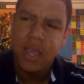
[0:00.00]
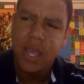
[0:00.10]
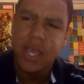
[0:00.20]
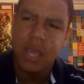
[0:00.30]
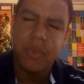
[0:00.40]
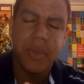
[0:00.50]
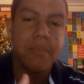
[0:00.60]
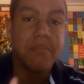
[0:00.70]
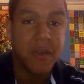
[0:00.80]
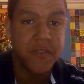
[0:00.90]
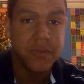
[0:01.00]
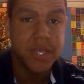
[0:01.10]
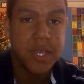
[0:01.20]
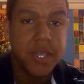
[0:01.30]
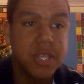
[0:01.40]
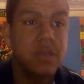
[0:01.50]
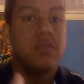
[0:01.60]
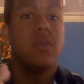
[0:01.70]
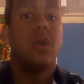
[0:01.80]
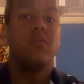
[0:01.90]
I'm a bit muffled.
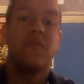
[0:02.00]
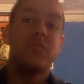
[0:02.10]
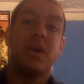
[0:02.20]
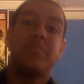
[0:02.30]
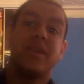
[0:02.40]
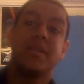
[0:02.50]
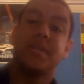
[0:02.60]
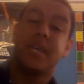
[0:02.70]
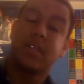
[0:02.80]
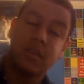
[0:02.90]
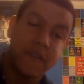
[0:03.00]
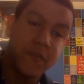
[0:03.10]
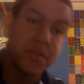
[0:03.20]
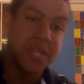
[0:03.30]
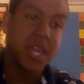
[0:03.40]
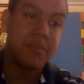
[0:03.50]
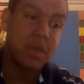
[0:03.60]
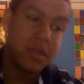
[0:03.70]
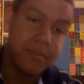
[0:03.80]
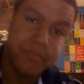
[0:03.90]
So with all that being said, I look forward to getting
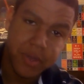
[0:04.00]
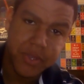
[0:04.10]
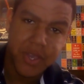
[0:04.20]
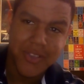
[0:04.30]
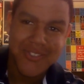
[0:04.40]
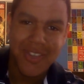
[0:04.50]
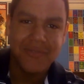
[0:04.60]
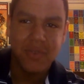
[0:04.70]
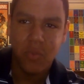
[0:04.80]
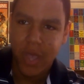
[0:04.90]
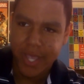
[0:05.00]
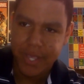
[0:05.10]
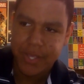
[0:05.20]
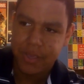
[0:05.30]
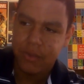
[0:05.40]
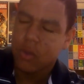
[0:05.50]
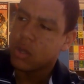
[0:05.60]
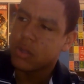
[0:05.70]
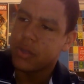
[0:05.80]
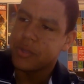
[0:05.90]
my podcast underway. So
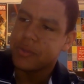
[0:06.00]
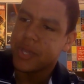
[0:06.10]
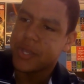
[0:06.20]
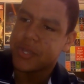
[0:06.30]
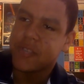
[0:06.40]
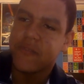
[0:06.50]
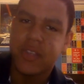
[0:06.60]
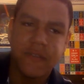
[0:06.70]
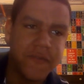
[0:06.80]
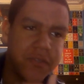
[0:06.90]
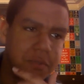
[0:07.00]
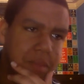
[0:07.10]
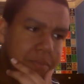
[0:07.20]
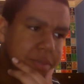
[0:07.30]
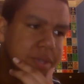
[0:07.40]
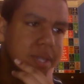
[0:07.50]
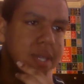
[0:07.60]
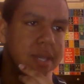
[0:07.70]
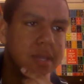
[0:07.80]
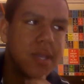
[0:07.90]
all I've got to do now is just find a few members.
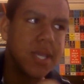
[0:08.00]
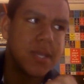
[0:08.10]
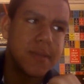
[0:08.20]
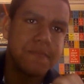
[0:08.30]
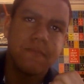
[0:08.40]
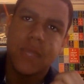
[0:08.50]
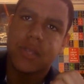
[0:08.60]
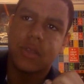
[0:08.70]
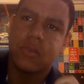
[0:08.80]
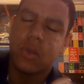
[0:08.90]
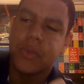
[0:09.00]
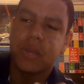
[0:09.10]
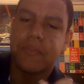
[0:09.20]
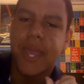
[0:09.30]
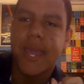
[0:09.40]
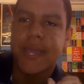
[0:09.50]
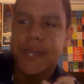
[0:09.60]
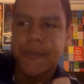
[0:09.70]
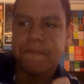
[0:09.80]
Don't know who I'm going to pick.